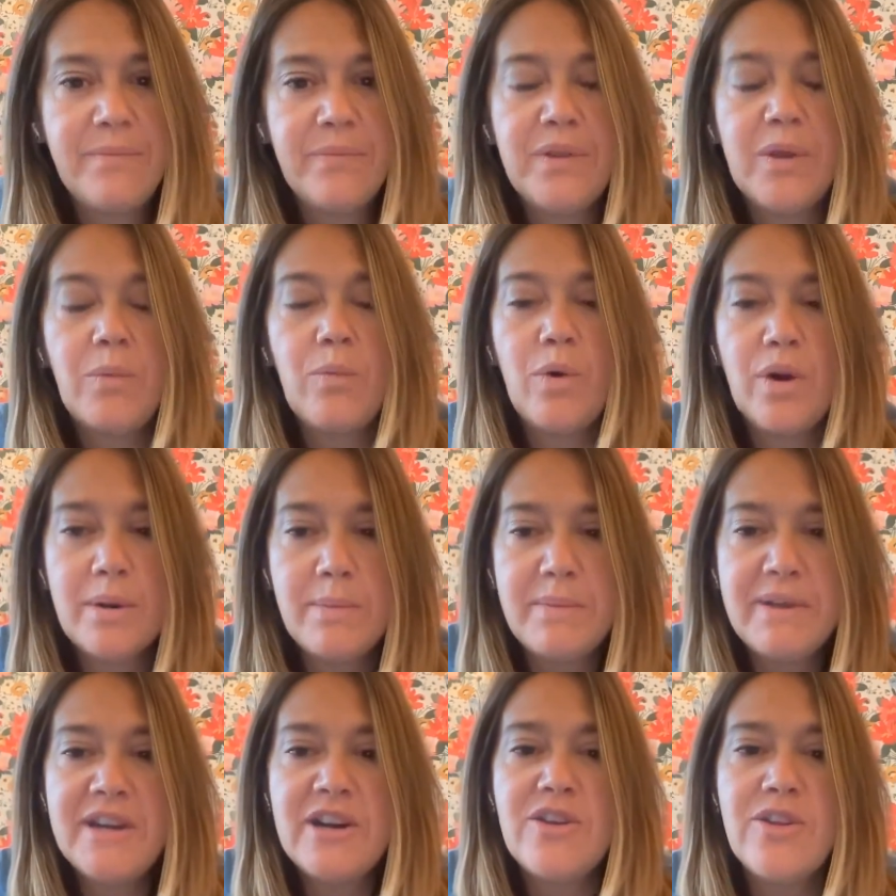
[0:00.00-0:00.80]
A
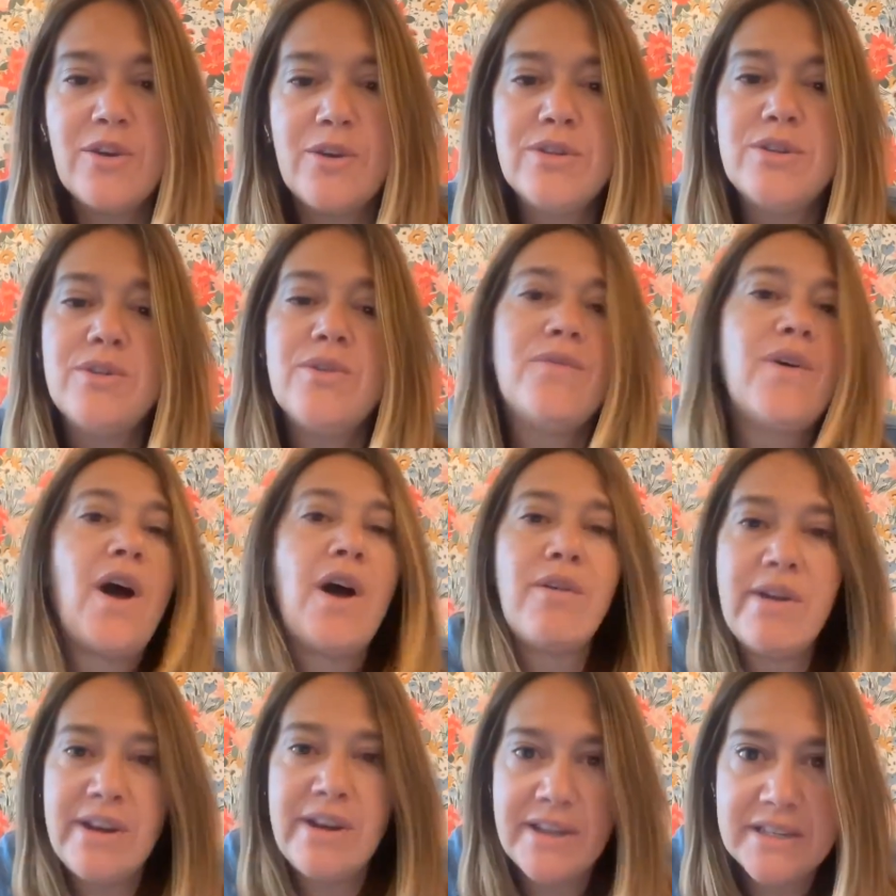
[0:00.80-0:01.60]
warm lead are those who've
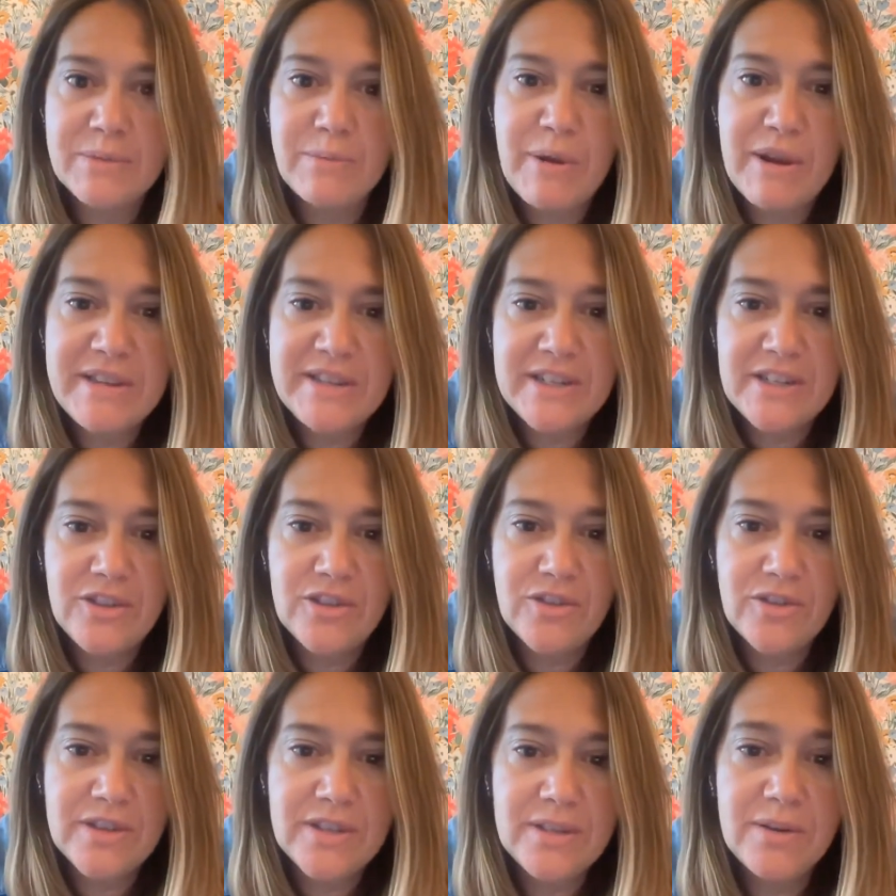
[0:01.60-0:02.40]
already expressed
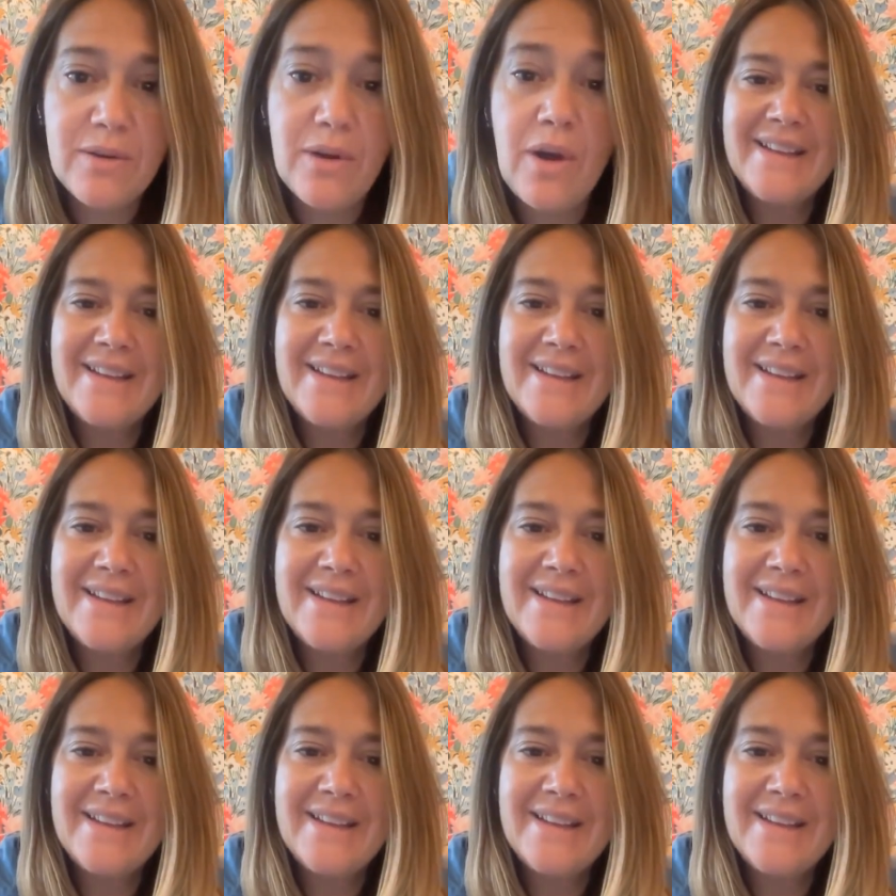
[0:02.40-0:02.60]
interest.